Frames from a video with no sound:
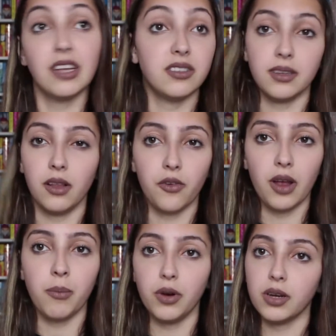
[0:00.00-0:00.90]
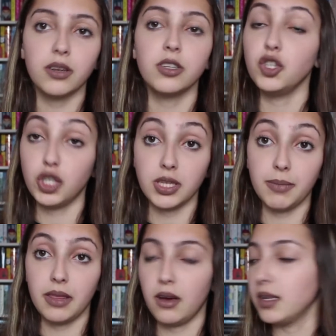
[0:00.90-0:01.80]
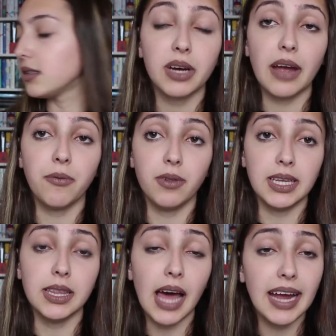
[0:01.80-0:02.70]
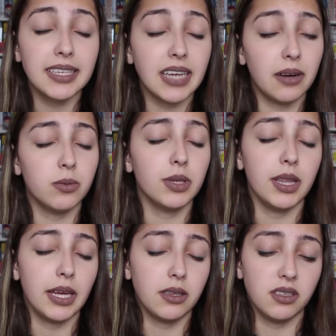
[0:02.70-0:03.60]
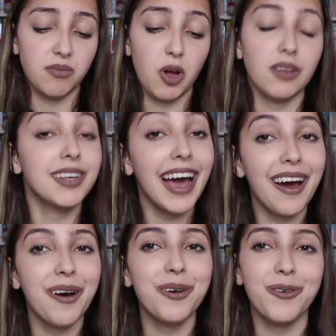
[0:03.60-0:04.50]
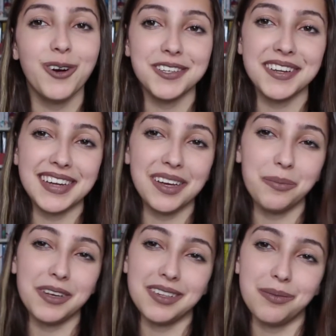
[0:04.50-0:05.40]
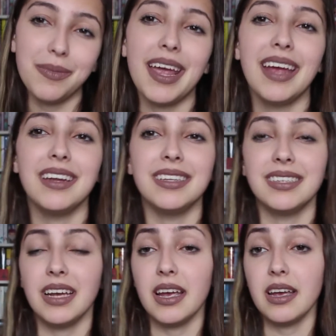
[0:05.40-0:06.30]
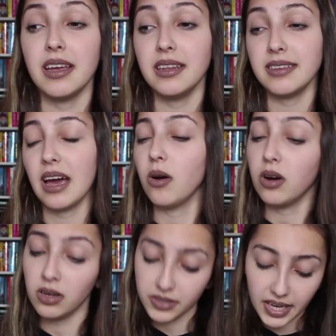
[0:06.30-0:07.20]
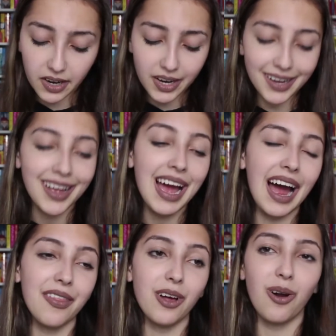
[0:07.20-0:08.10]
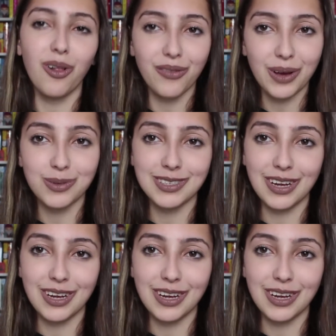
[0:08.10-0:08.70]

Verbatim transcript: Still a great book, just my thoughts. Book I really liked. I really liked The Small Town. Of course, it's taking place in Maine. It's a in a town called Derry. I thought all of that was